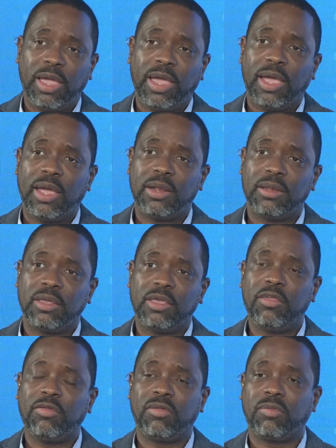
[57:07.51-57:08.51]
and the
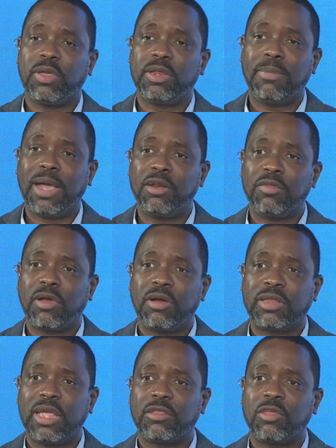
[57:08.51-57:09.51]
easiest way to manage our
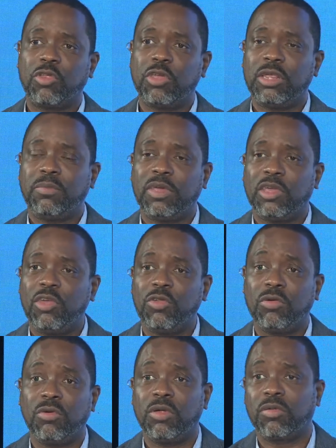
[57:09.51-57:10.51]
debt to GDP
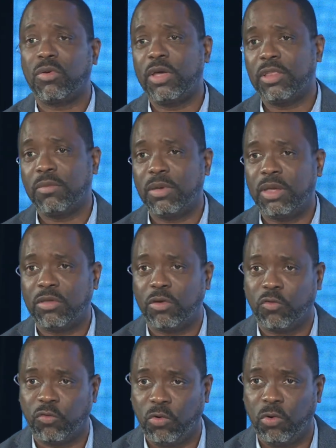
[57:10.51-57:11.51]
issue is going to be to
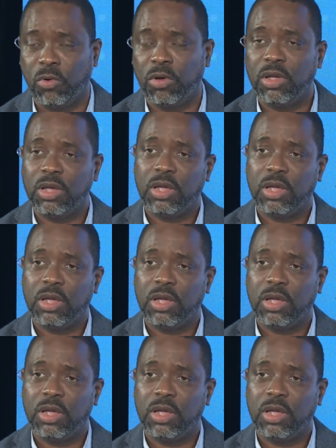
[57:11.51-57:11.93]
grow